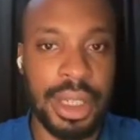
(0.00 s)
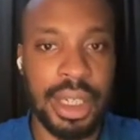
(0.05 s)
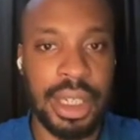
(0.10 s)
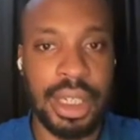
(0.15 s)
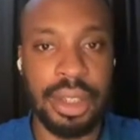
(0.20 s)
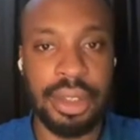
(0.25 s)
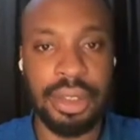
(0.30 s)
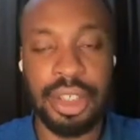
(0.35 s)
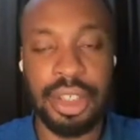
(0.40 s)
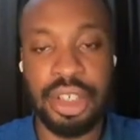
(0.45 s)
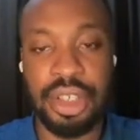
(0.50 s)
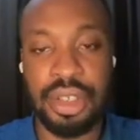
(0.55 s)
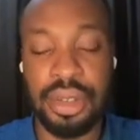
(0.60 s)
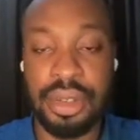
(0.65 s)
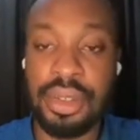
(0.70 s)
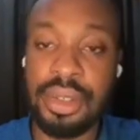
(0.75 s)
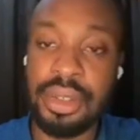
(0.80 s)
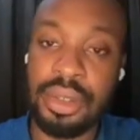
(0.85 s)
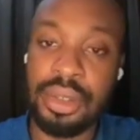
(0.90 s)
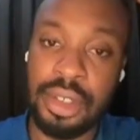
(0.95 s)
out. It
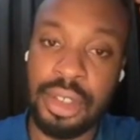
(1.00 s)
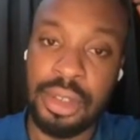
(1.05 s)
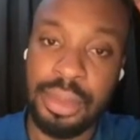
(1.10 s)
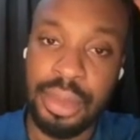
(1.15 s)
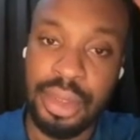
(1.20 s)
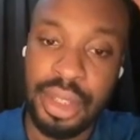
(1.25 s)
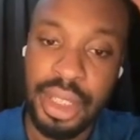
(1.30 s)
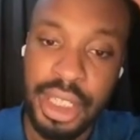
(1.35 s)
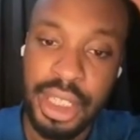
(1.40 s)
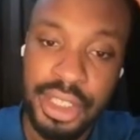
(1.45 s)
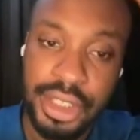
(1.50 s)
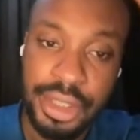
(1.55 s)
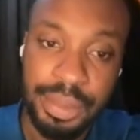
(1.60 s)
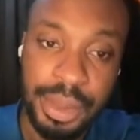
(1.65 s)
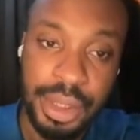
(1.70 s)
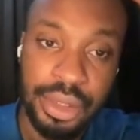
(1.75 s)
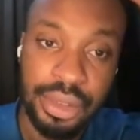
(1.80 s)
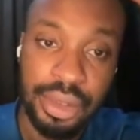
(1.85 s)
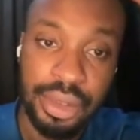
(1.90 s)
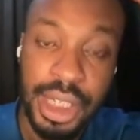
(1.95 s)
shows you common
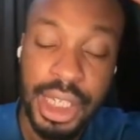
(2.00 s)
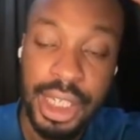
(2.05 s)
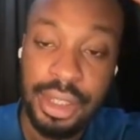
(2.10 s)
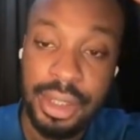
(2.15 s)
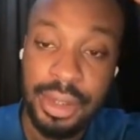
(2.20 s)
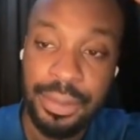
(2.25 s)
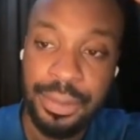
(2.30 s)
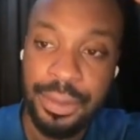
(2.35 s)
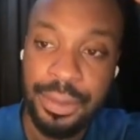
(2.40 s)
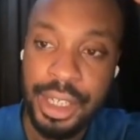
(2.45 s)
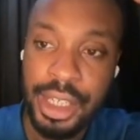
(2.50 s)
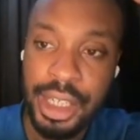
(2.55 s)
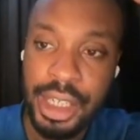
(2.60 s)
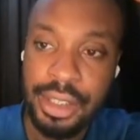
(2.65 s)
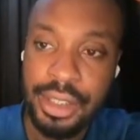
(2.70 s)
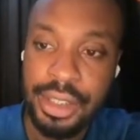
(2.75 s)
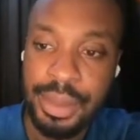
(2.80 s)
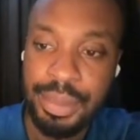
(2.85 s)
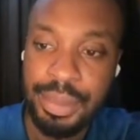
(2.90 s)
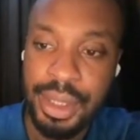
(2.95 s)
NCP. So there are different
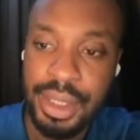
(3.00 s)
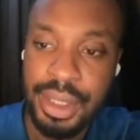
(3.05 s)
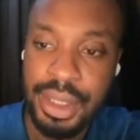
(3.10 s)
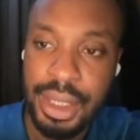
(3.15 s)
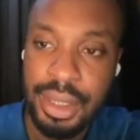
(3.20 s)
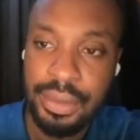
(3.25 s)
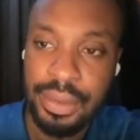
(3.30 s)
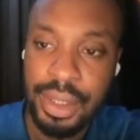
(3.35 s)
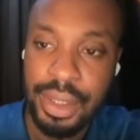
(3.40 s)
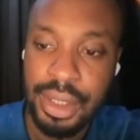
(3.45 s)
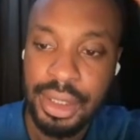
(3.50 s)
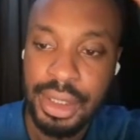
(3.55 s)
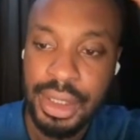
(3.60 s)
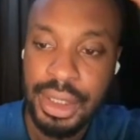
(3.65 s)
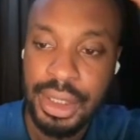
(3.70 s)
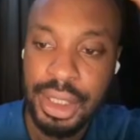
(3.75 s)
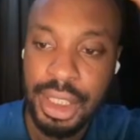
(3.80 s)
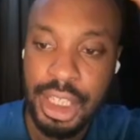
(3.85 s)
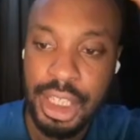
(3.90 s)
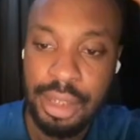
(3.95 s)
NCP
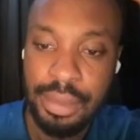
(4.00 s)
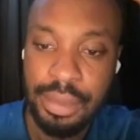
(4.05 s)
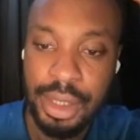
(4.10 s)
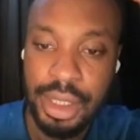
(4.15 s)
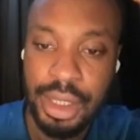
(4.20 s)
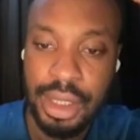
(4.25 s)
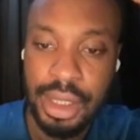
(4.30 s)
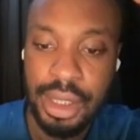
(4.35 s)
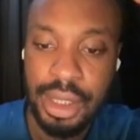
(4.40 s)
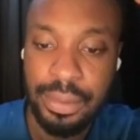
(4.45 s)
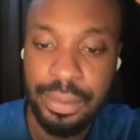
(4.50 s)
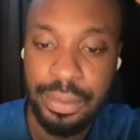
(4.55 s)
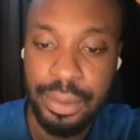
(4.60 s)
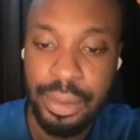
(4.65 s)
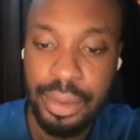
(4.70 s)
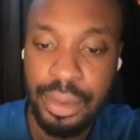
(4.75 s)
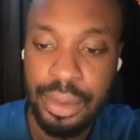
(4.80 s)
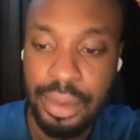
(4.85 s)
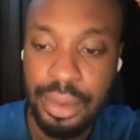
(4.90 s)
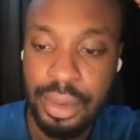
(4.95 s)
servers, especially
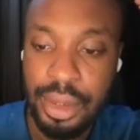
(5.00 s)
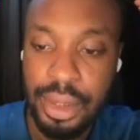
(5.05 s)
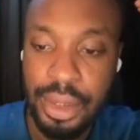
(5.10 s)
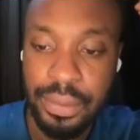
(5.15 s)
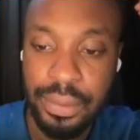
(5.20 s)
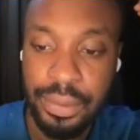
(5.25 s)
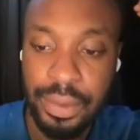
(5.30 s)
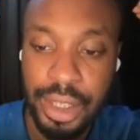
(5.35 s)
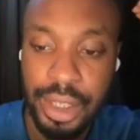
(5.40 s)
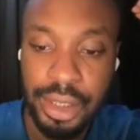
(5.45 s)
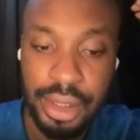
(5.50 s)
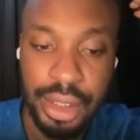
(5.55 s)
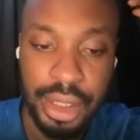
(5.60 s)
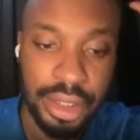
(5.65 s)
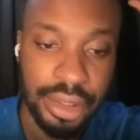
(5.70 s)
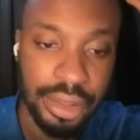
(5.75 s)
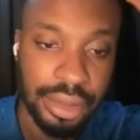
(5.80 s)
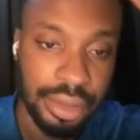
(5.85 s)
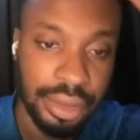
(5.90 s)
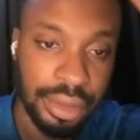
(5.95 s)
for different
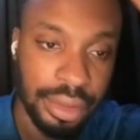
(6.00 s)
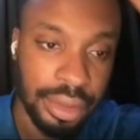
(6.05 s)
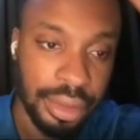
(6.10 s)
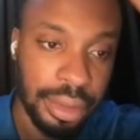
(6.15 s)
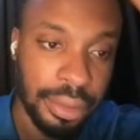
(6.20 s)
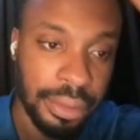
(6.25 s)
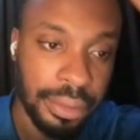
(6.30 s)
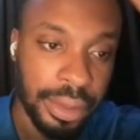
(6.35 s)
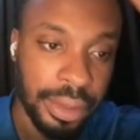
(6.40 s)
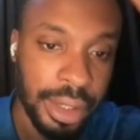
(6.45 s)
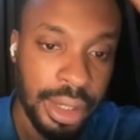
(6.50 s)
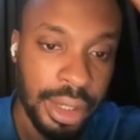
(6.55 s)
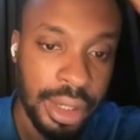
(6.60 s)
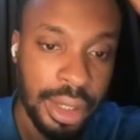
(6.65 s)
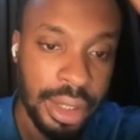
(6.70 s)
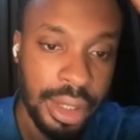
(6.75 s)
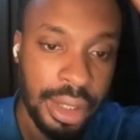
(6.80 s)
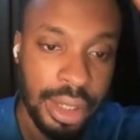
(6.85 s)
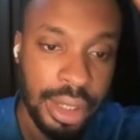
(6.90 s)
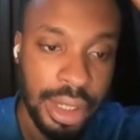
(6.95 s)
kinds of stuff.
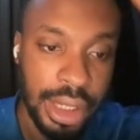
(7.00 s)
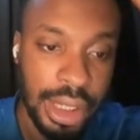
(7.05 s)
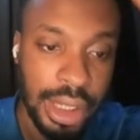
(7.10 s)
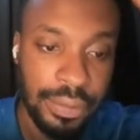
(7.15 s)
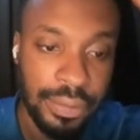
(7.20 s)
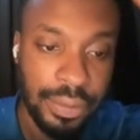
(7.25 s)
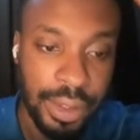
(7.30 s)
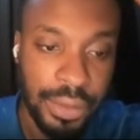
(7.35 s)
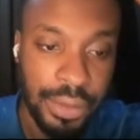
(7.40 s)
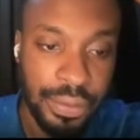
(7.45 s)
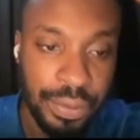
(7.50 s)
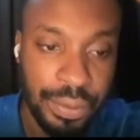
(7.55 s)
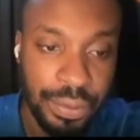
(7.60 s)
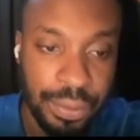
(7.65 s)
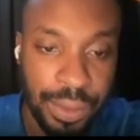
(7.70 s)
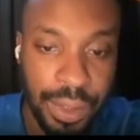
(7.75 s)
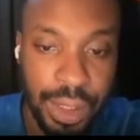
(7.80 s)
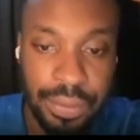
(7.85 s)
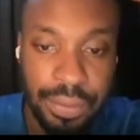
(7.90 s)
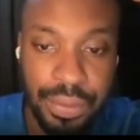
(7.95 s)
If
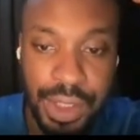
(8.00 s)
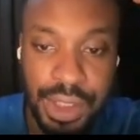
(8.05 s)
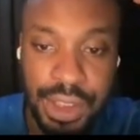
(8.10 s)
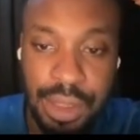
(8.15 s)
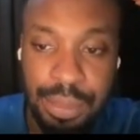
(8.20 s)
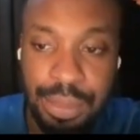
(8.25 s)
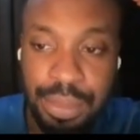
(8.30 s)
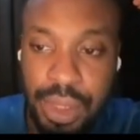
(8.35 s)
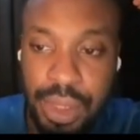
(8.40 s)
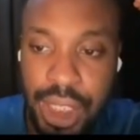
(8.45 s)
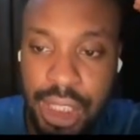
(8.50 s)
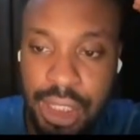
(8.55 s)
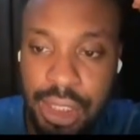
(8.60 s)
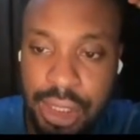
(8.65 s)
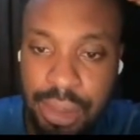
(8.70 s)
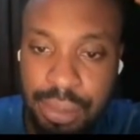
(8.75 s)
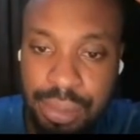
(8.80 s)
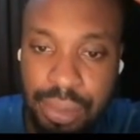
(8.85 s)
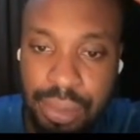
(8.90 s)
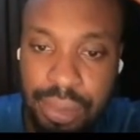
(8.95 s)
for example,
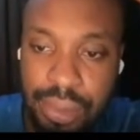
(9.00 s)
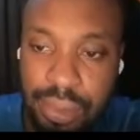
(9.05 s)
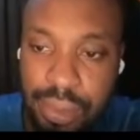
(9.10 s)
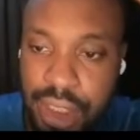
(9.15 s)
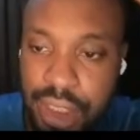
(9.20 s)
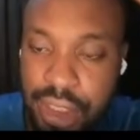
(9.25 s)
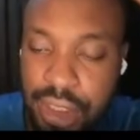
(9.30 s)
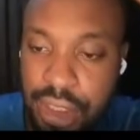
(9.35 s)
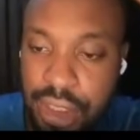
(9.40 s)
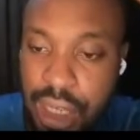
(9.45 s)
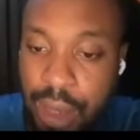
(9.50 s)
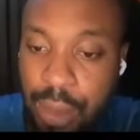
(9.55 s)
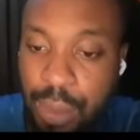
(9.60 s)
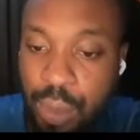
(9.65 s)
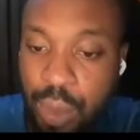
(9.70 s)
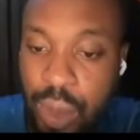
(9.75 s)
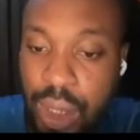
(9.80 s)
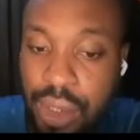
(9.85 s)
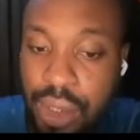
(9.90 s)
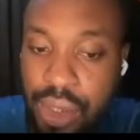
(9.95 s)
Airtable, which
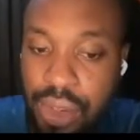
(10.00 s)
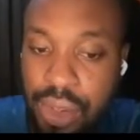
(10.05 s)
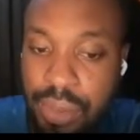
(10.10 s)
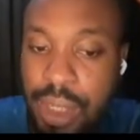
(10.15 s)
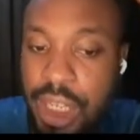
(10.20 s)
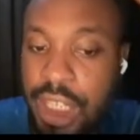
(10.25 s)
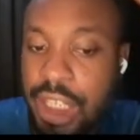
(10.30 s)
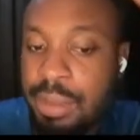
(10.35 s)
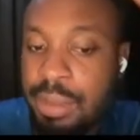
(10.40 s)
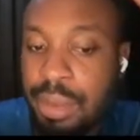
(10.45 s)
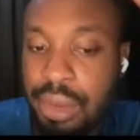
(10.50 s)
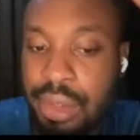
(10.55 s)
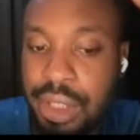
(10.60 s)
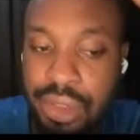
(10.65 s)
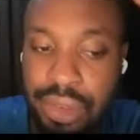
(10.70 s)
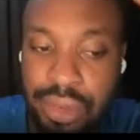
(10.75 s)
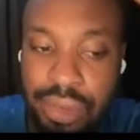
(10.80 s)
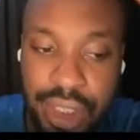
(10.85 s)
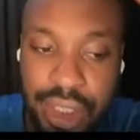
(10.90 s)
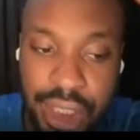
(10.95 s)
we're going to be
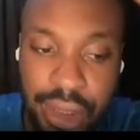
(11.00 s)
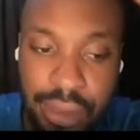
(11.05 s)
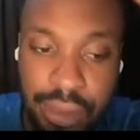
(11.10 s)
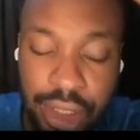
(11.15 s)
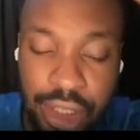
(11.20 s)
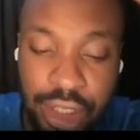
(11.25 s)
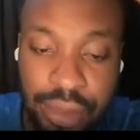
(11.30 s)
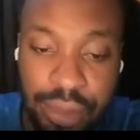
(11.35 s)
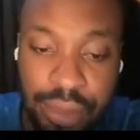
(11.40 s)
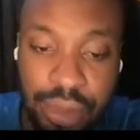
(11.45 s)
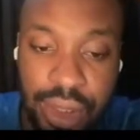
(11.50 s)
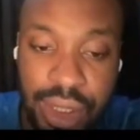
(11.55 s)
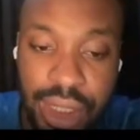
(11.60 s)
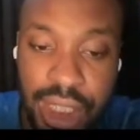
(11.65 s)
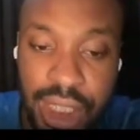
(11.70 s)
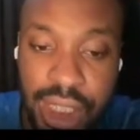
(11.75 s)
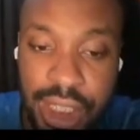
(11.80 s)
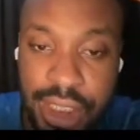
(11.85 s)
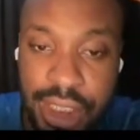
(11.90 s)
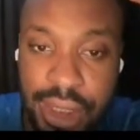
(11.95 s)
exploring today, we're going to be looking
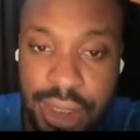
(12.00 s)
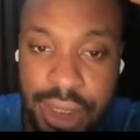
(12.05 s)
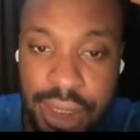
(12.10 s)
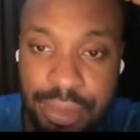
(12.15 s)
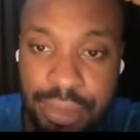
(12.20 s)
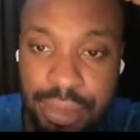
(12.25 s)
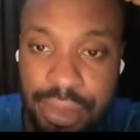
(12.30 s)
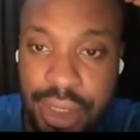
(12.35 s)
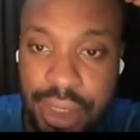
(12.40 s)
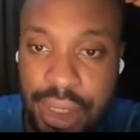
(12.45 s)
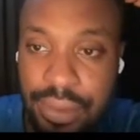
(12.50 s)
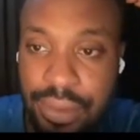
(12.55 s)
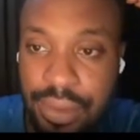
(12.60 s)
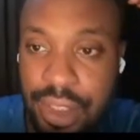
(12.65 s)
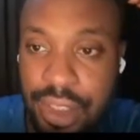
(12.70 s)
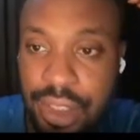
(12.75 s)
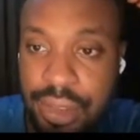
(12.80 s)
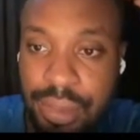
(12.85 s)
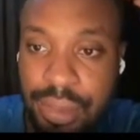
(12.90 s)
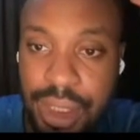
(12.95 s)
at Airtable
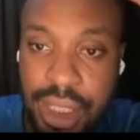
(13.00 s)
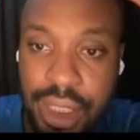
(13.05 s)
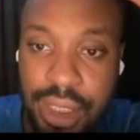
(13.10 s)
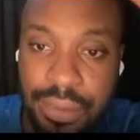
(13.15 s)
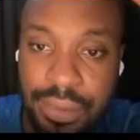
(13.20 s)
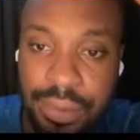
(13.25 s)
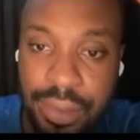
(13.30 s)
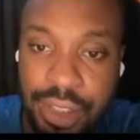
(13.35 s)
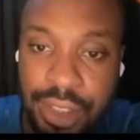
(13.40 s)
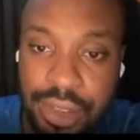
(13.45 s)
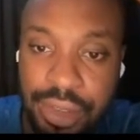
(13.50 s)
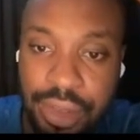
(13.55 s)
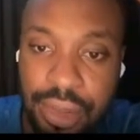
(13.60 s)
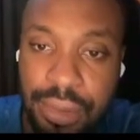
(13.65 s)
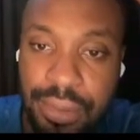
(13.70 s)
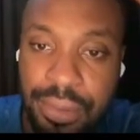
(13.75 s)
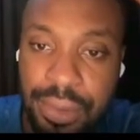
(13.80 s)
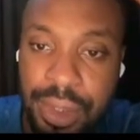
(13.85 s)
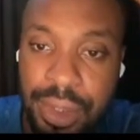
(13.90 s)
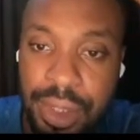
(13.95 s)
servers, but there are different stuff.